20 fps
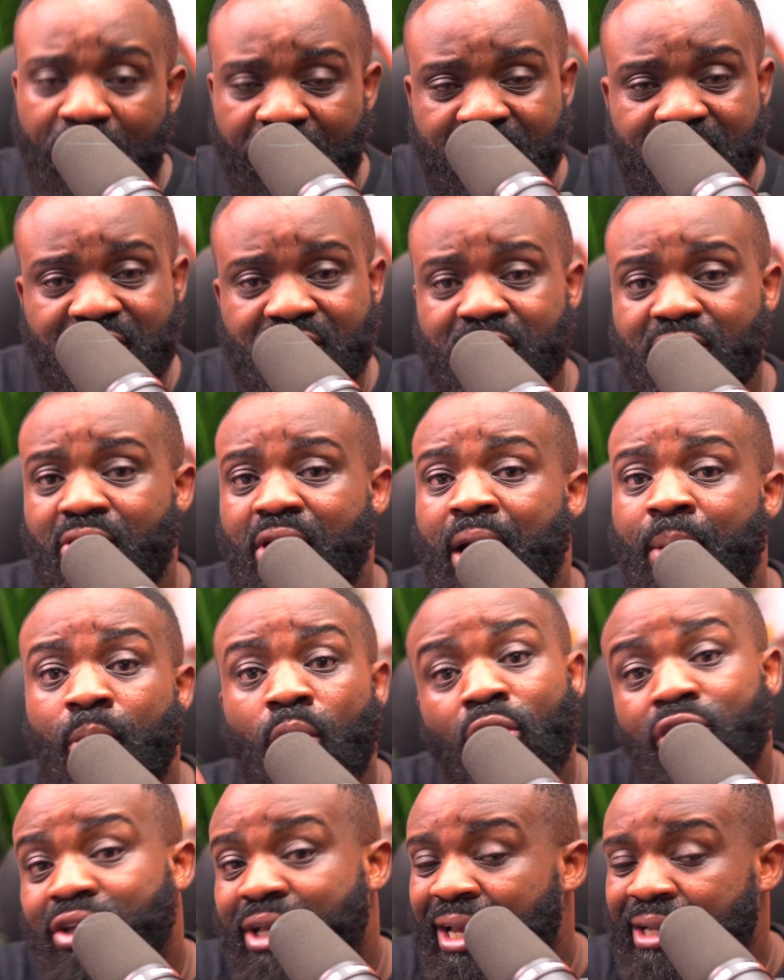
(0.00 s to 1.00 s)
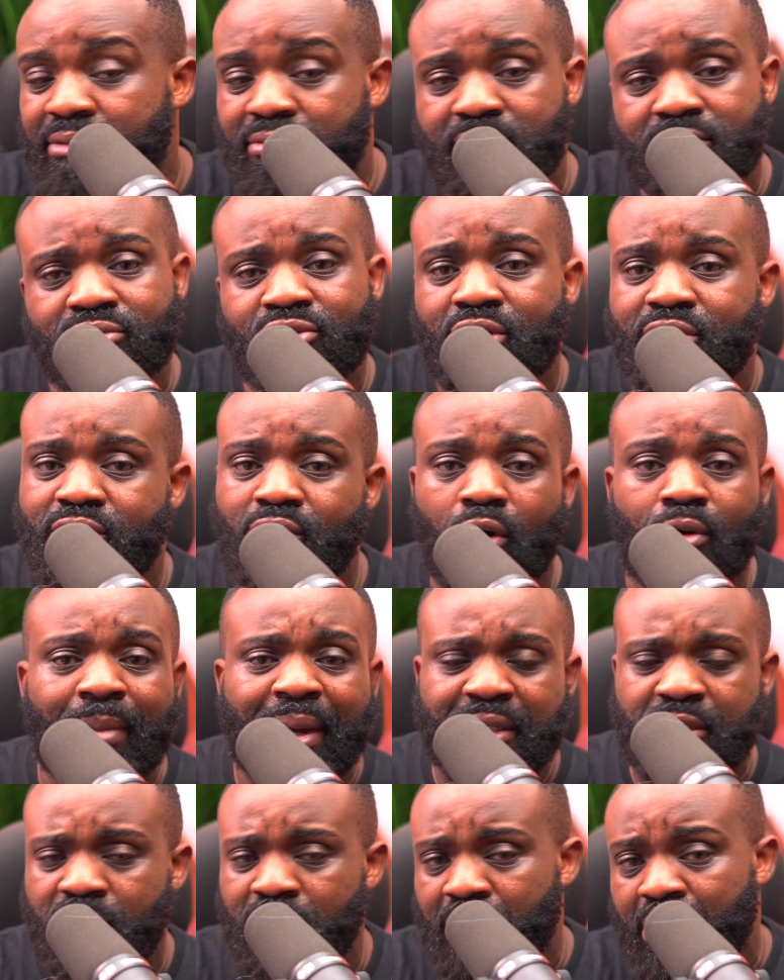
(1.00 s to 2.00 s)
Instagram, or you can just call
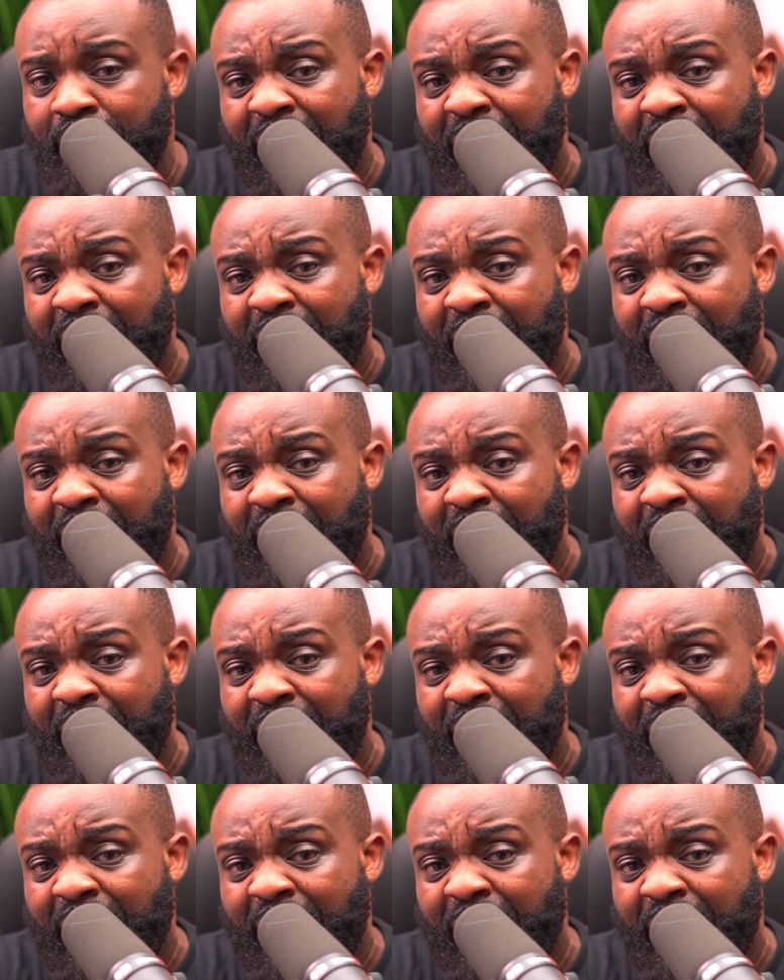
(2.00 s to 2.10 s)
my number.